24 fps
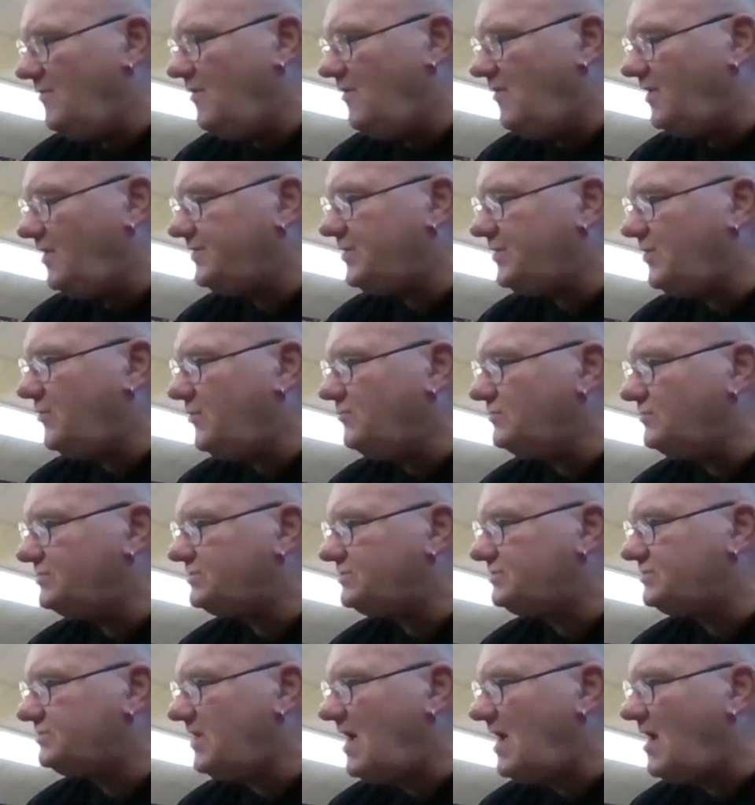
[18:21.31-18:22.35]
I
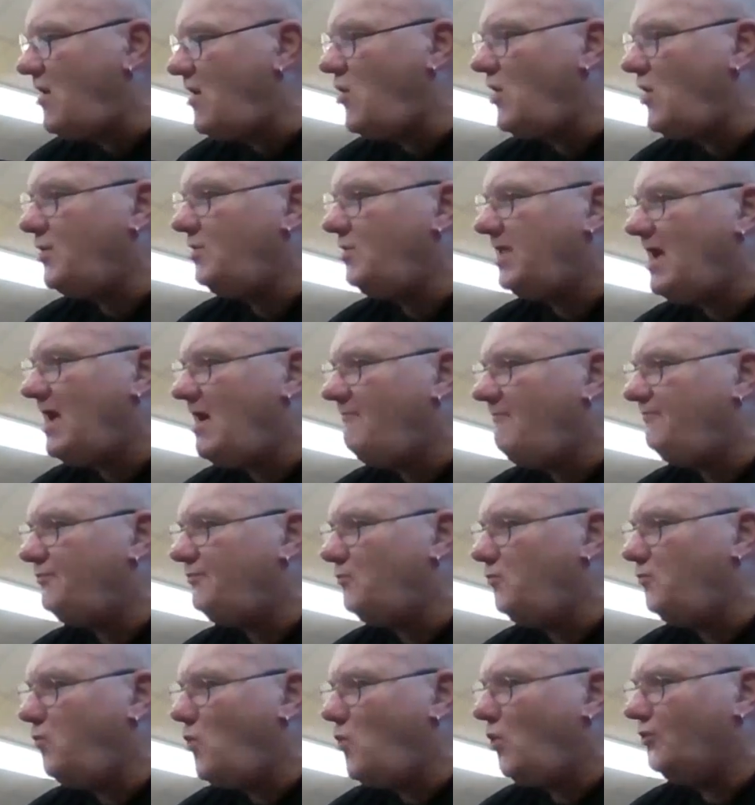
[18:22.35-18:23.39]
only have
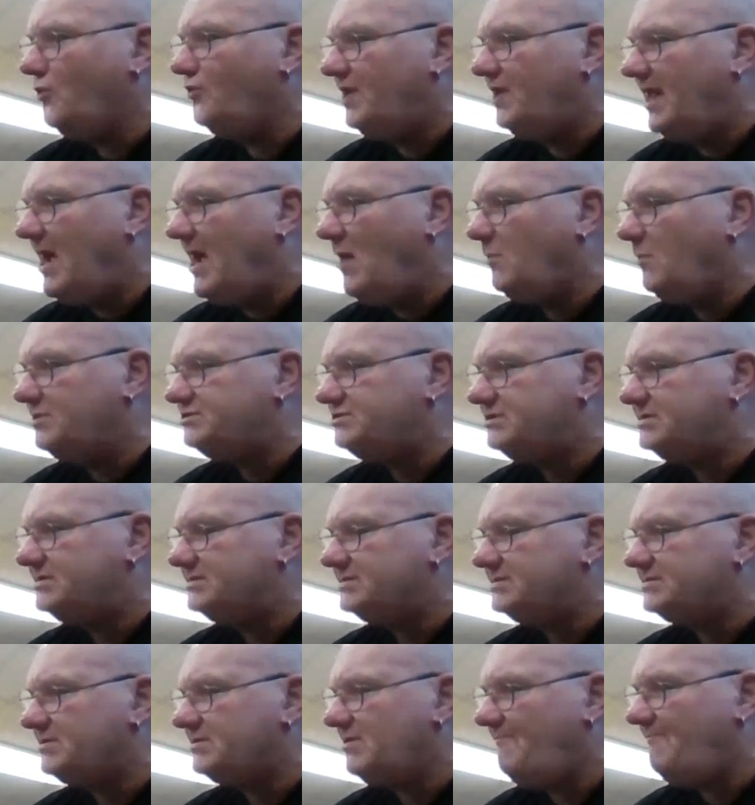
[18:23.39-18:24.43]
the one now, which
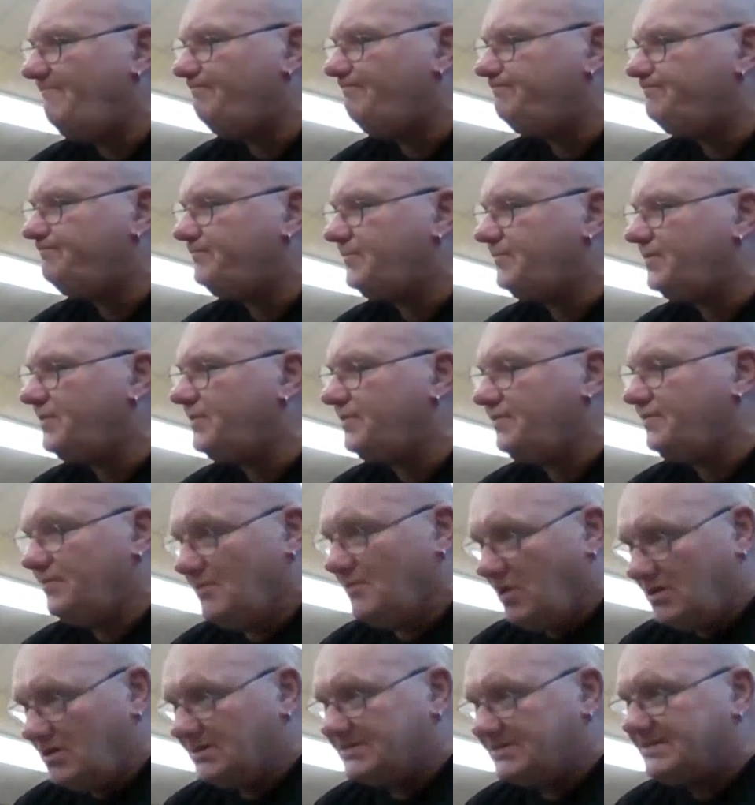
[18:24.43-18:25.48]
is
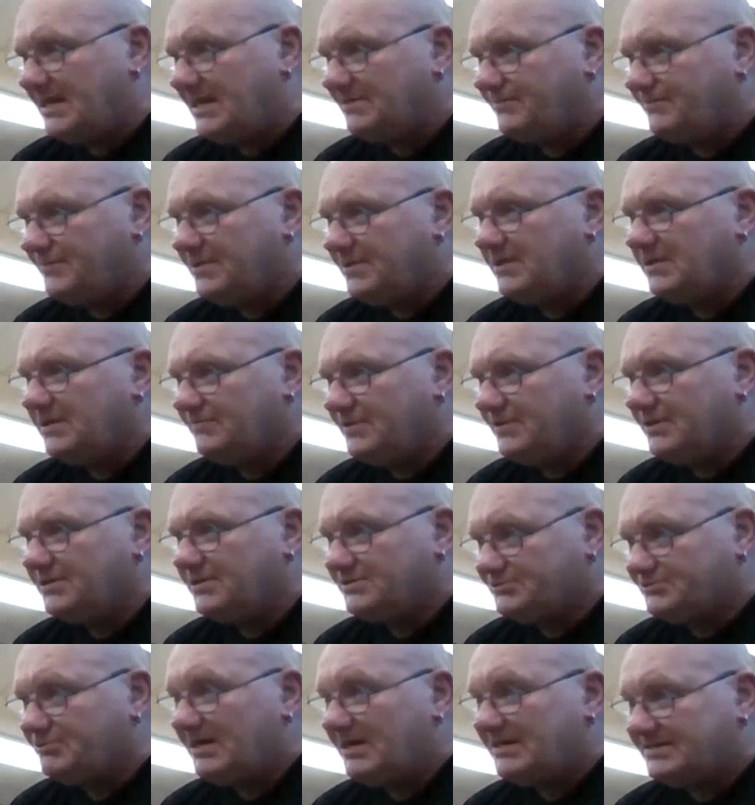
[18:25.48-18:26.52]
like I said, the
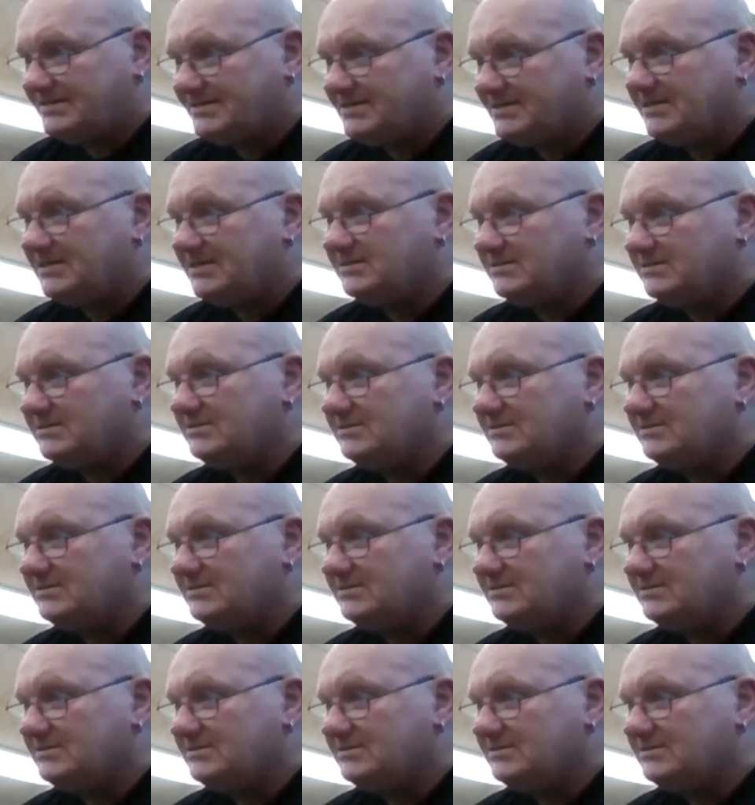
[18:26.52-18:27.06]
stress seizures.